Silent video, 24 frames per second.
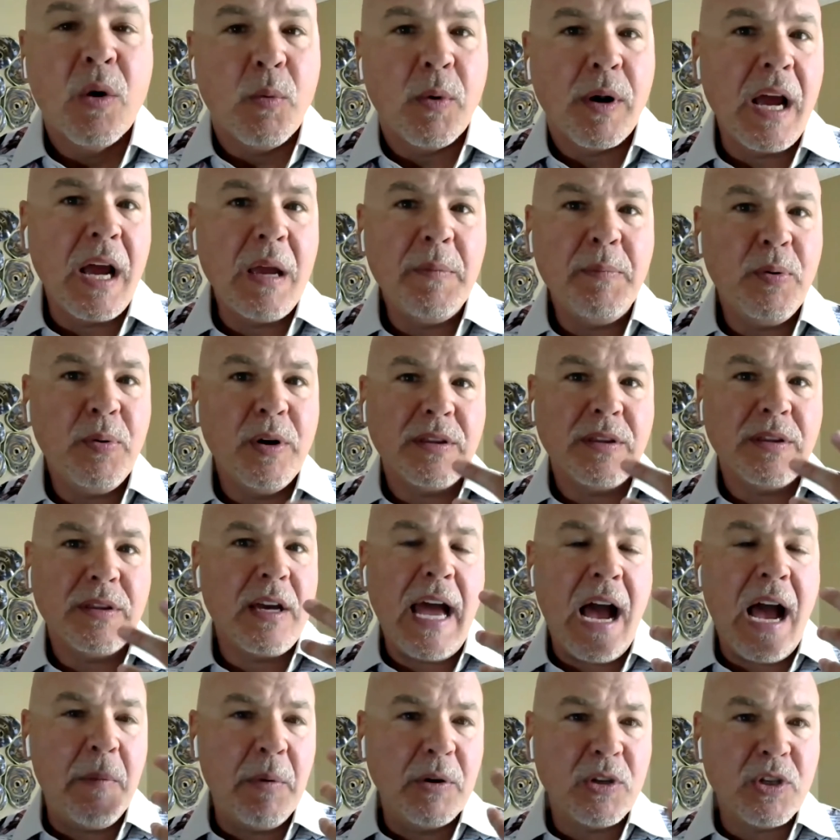When I put
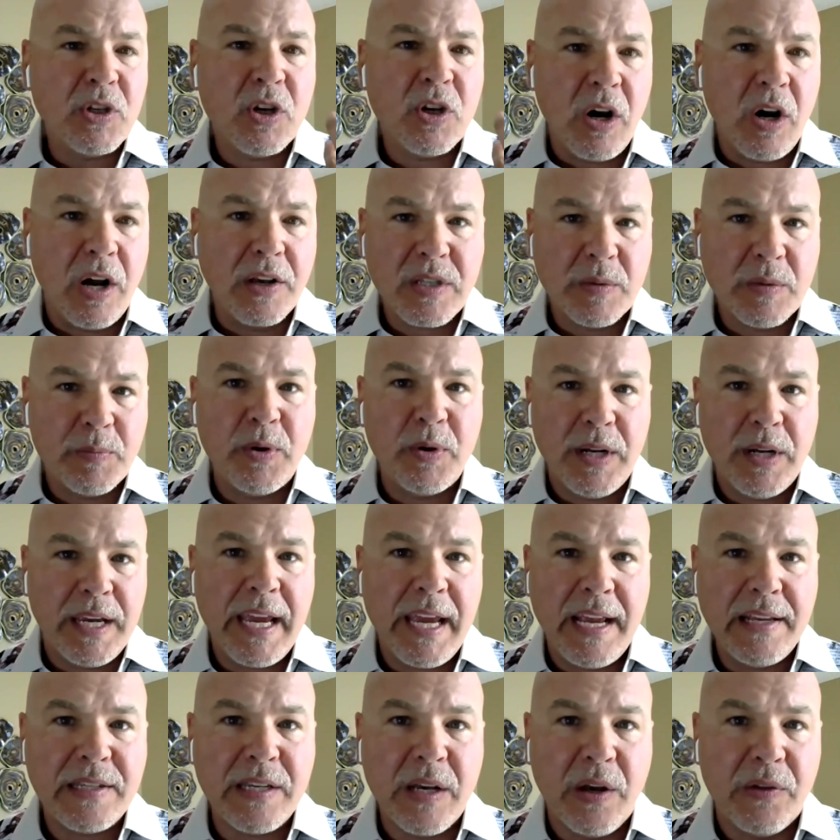the how much it costs to put a
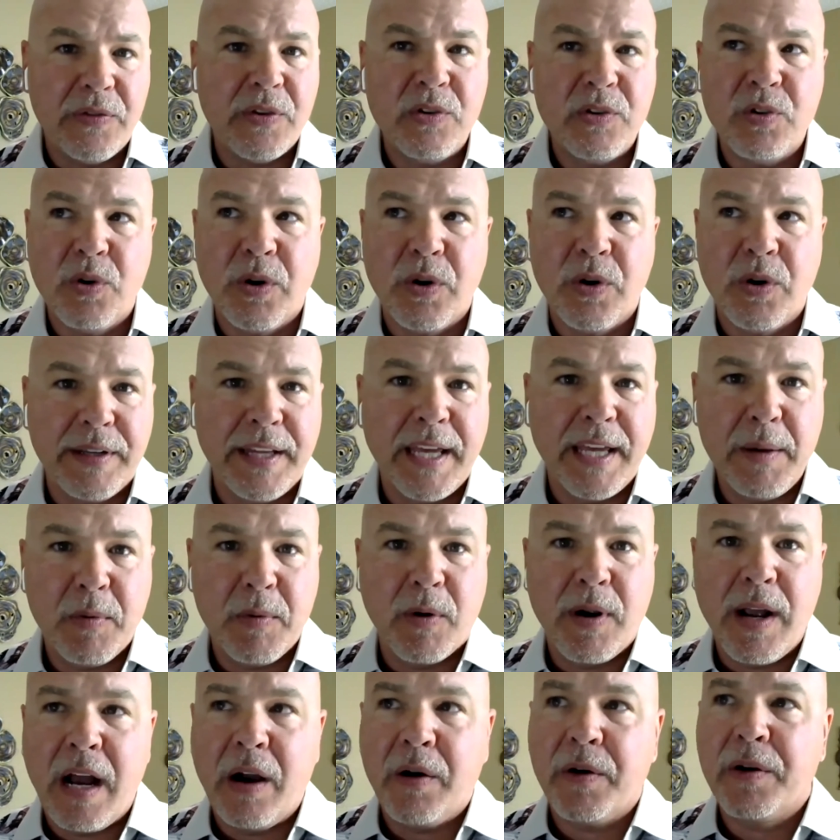case out the door in
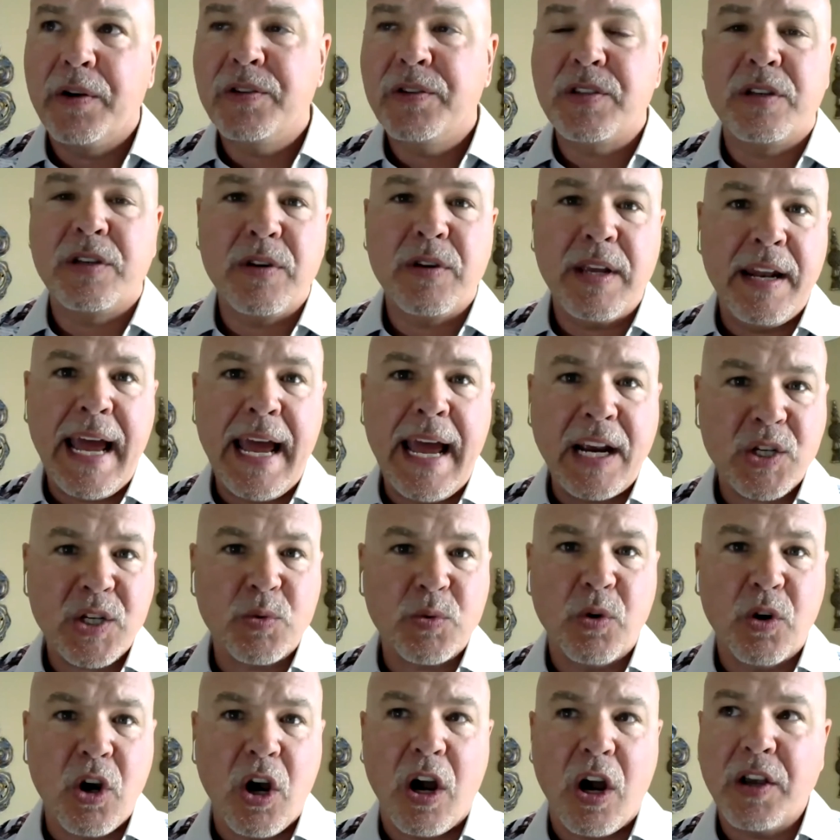labor hours and, and
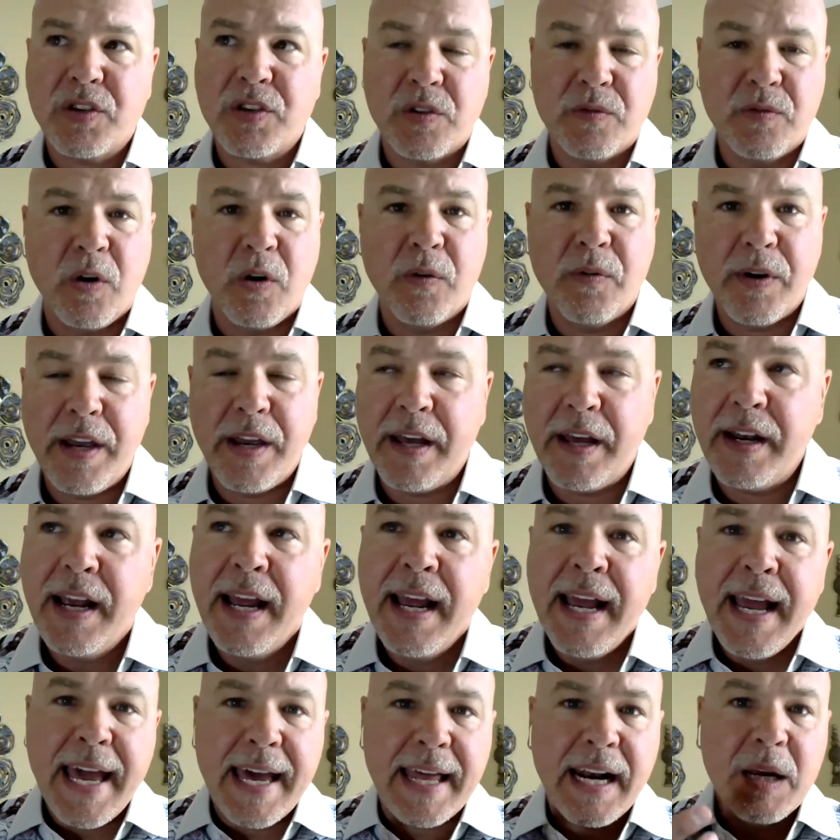actual cost of overhead,
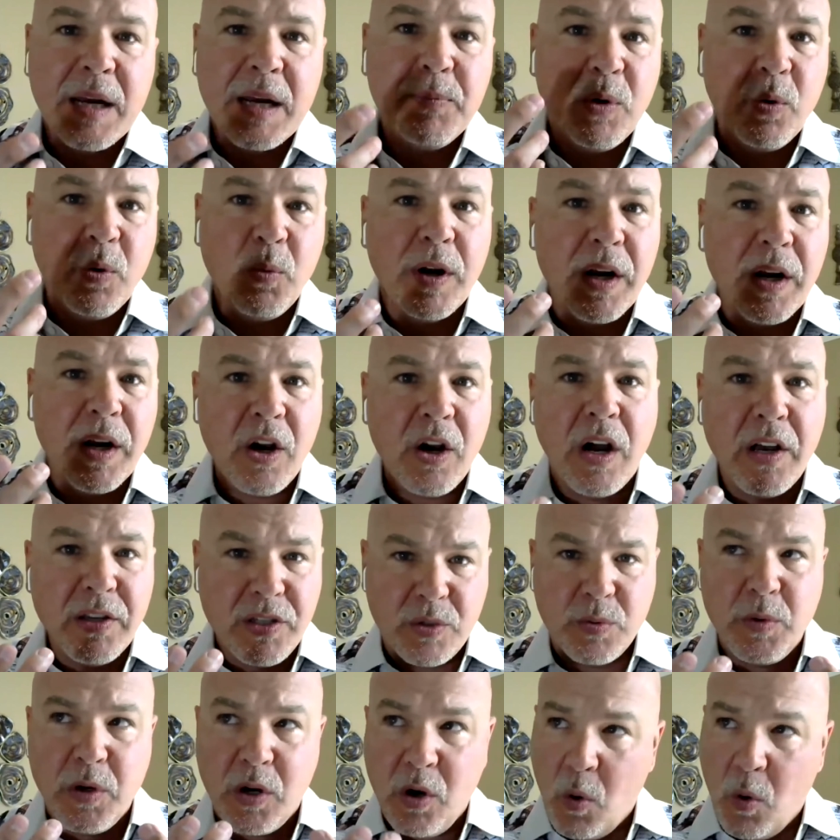and I put what it
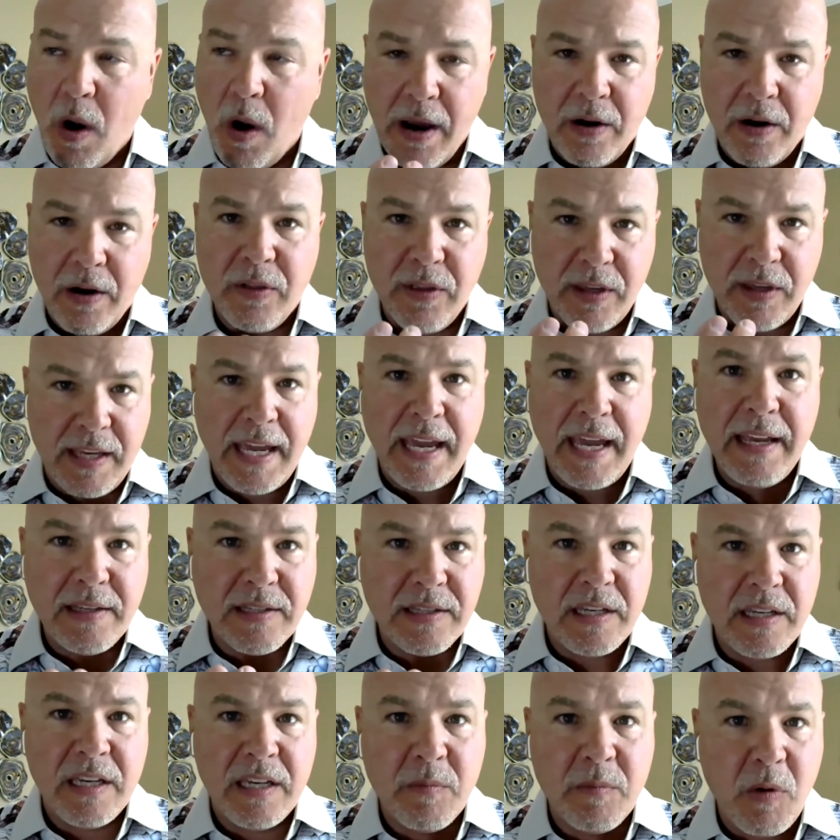costs to acquire the
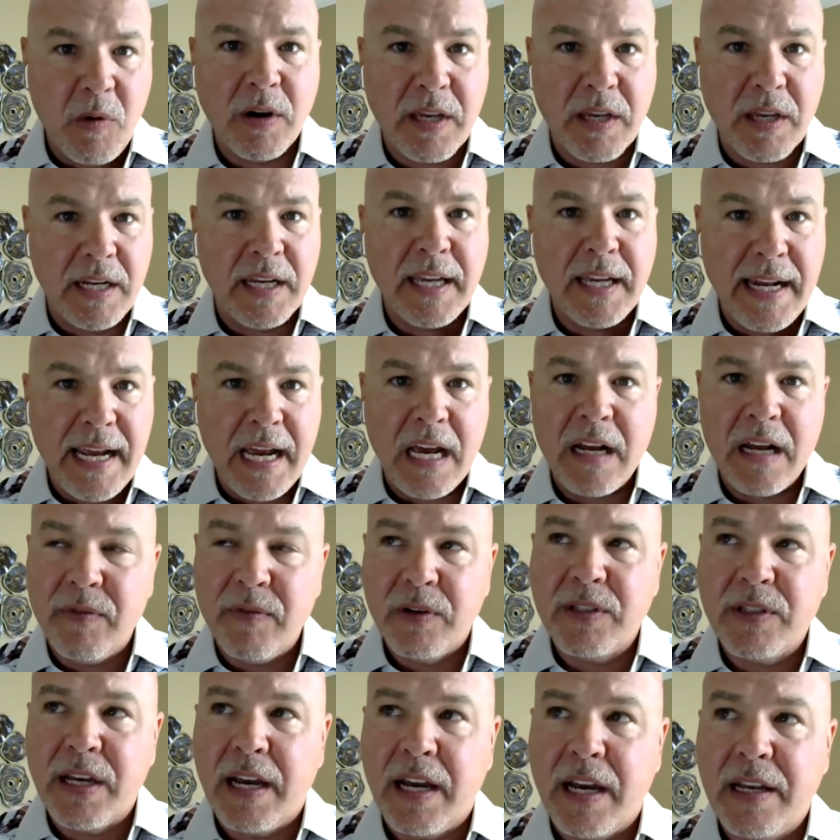case in marketing and
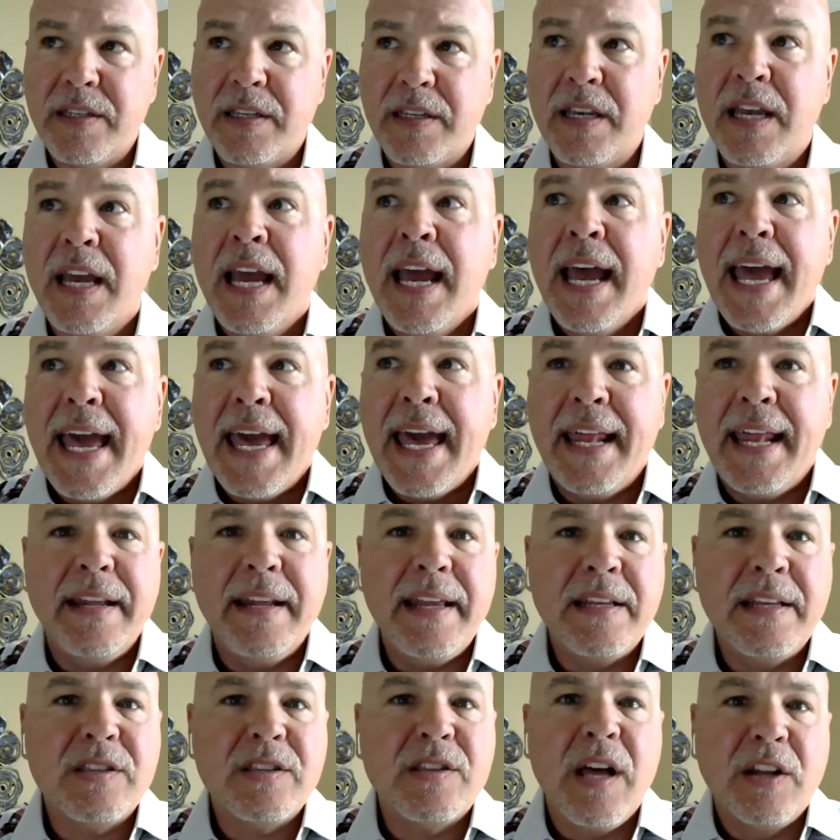advertising, and
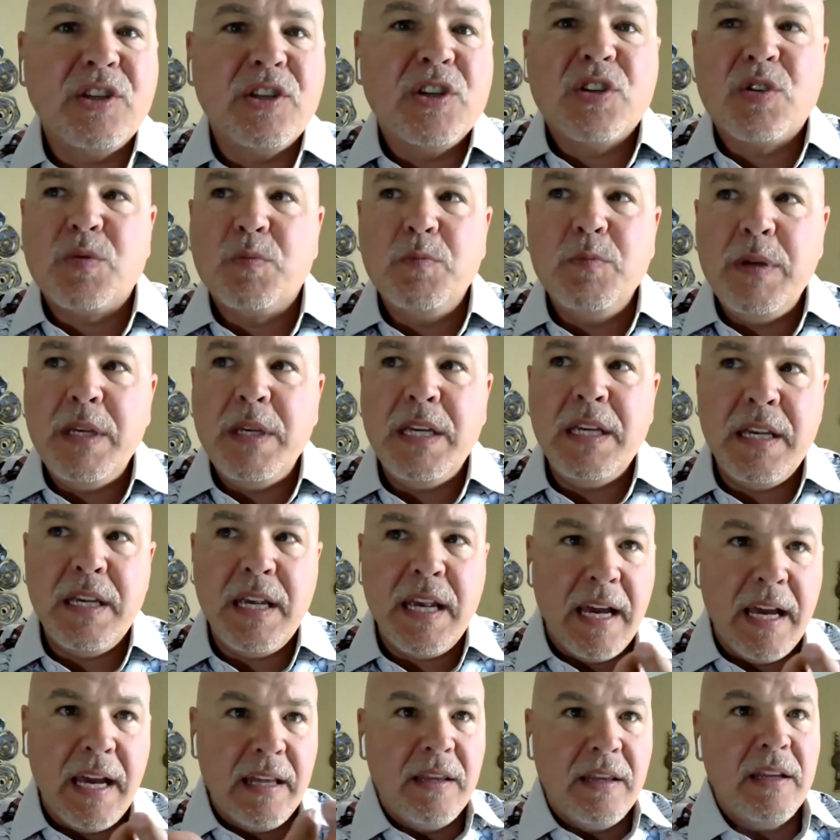it, it's not just
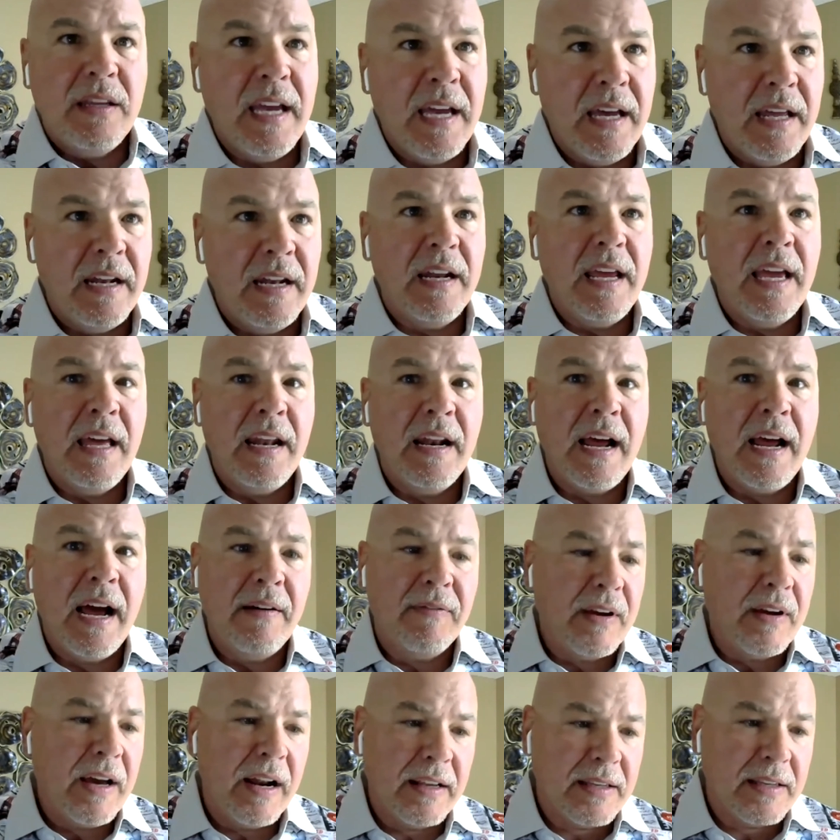me and and and
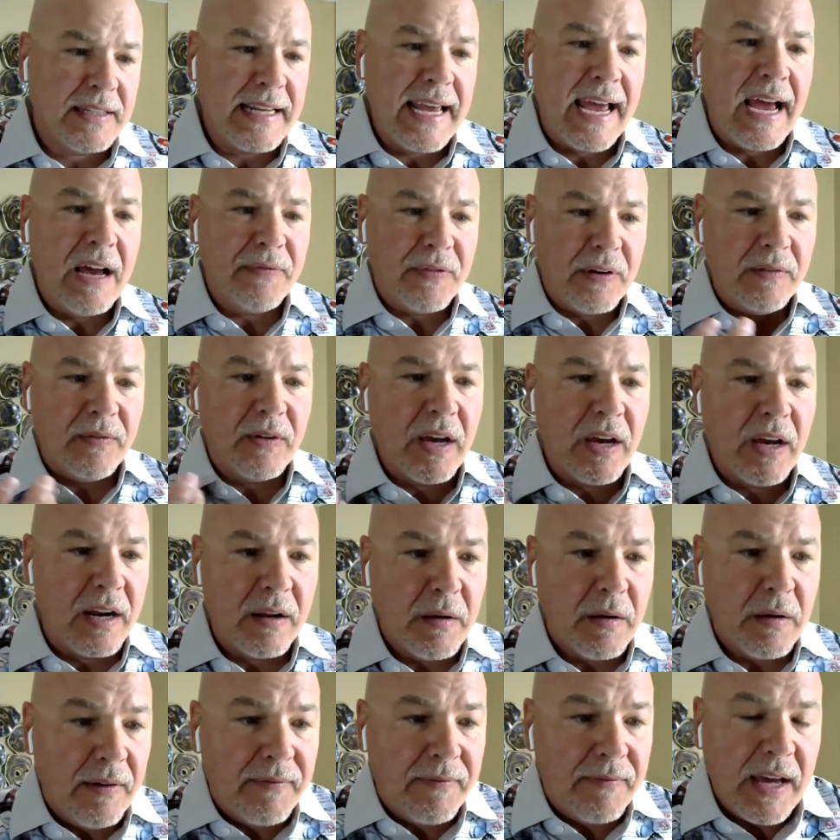I've got a staff and I've got
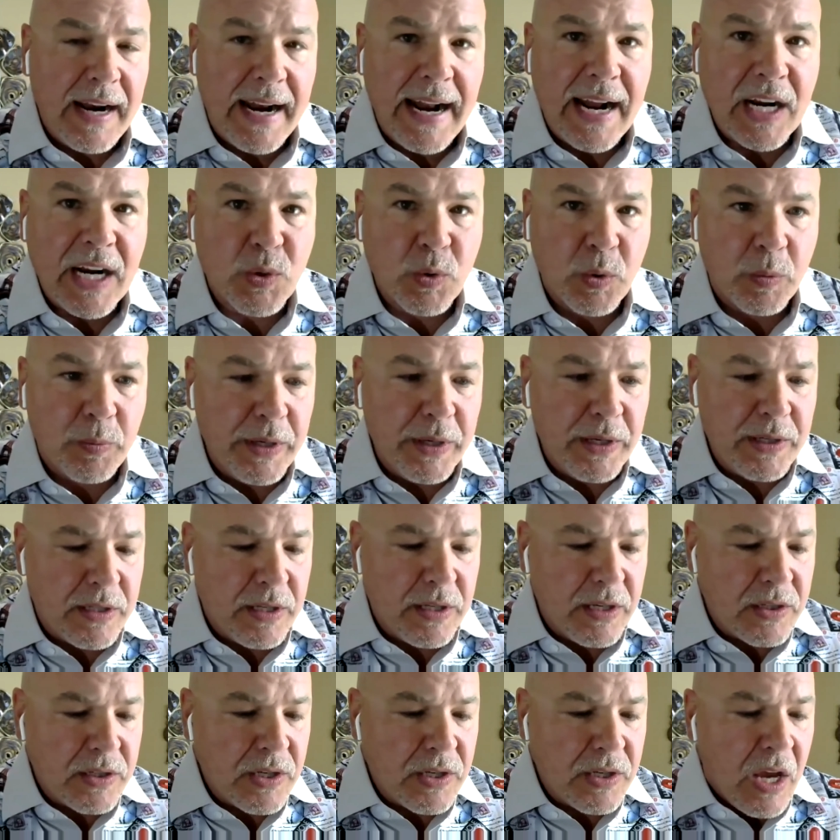a I've got an actual
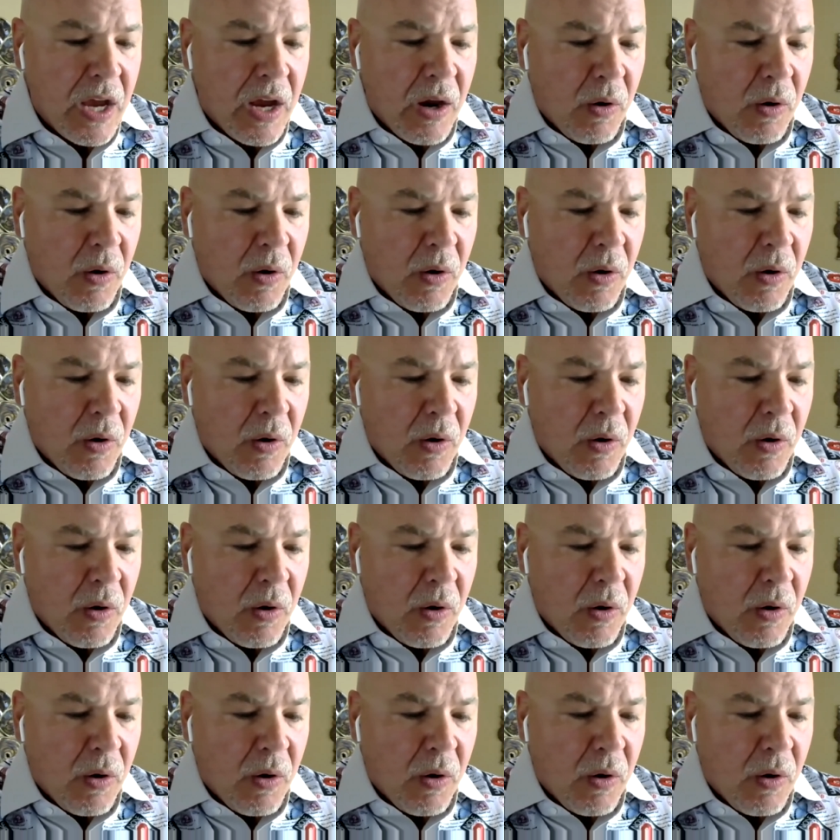business.